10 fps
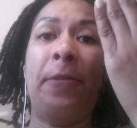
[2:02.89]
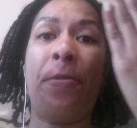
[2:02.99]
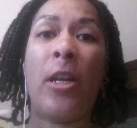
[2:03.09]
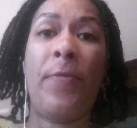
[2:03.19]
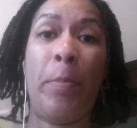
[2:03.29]
in
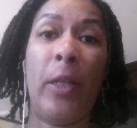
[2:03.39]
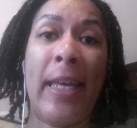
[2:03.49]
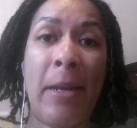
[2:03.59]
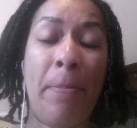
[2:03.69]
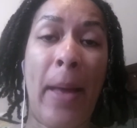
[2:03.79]
front of a
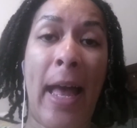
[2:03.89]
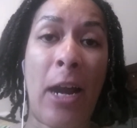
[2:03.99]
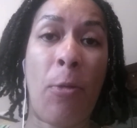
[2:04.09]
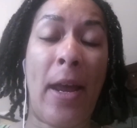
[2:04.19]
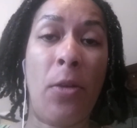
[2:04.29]
plain
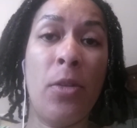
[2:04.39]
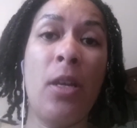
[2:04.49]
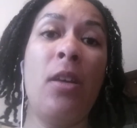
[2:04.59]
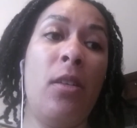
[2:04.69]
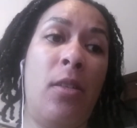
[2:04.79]
background,
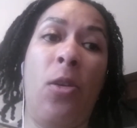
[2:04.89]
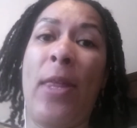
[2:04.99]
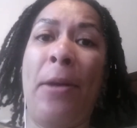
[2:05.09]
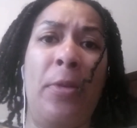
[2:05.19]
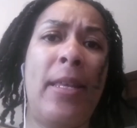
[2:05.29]
so
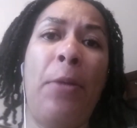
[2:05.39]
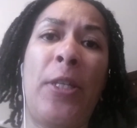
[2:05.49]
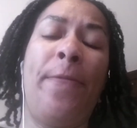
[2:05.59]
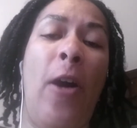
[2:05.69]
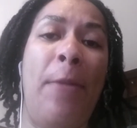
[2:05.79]
that
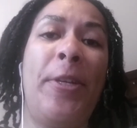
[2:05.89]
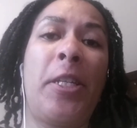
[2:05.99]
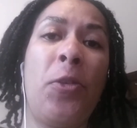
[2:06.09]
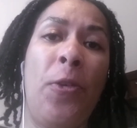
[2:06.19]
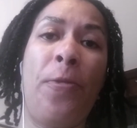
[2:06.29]
was fine. We
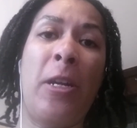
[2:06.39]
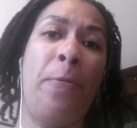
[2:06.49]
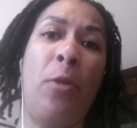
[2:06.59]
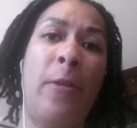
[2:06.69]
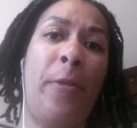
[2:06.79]
just stood in front
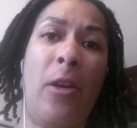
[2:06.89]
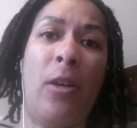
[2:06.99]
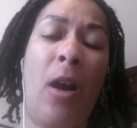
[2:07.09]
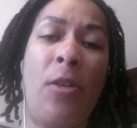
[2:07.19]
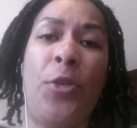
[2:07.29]
of one of
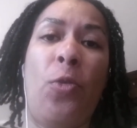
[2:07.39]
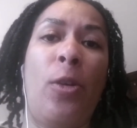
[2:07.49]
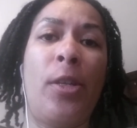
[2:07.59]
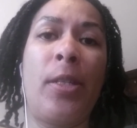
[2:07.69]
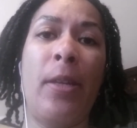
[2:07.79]
our
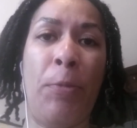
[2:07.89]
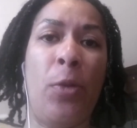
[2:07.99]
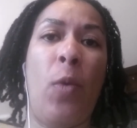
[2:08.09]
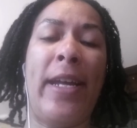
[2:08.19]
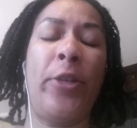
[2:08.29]
doors. It
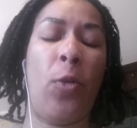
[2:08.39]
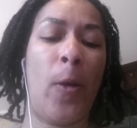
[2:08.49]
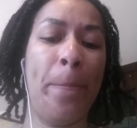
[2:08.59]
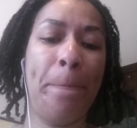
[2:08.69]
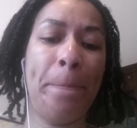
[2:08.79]
was a white
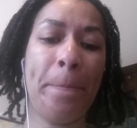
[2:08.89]
door.